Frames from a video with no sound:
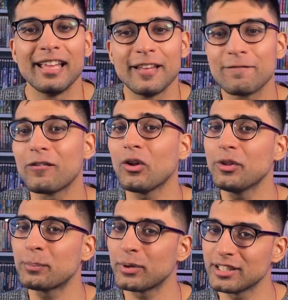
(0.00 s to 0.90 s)
They follow
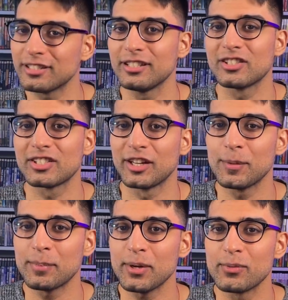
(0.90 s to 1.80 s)
the precedent set
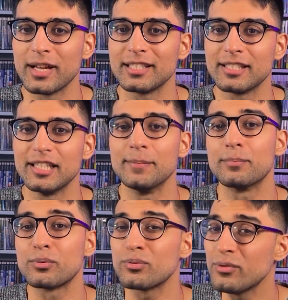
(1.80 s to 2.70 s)
up by Red's team
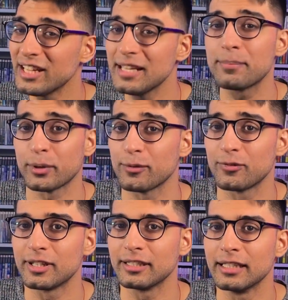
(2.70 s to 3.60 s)
pretty
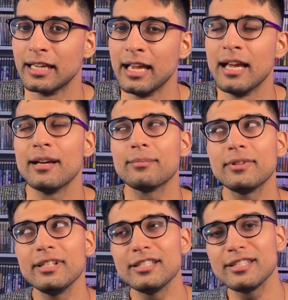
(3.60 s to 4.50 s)
perfectly.
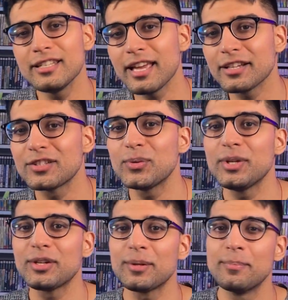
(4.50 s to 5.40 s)
But these next
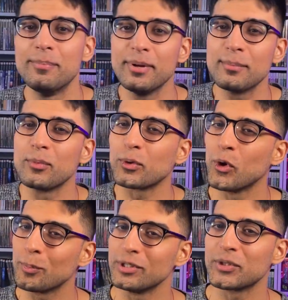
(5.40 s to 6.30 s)
3 are a bit more
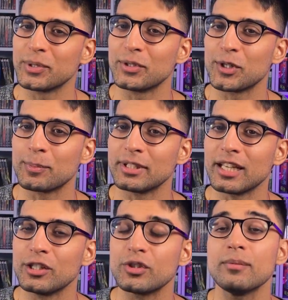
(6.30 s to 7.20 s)
open to
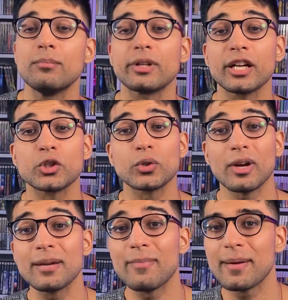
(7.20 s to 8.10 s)
interpretation, but I
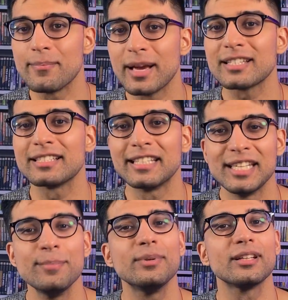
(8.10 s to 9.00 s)
tried my best to
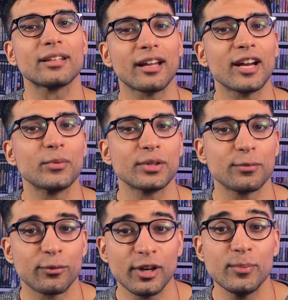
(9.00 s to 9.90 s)
keep it in line with
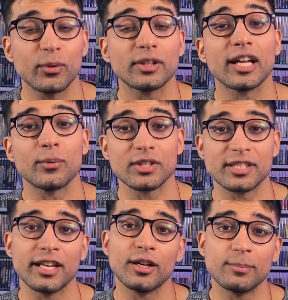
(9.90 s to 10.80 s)
the framework that was
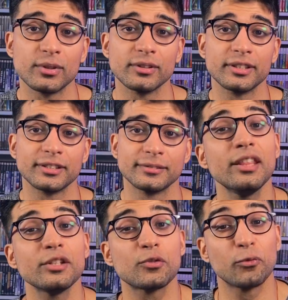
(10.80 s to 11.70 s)
set up earlier.
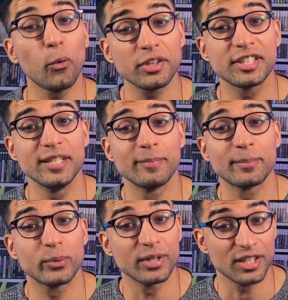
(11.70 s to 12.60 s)
Ethan's 4th team
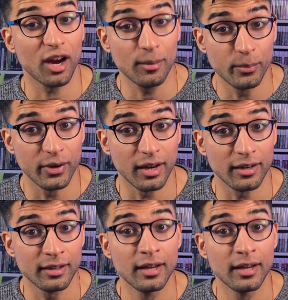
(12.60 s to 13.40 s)
member is Umbreon.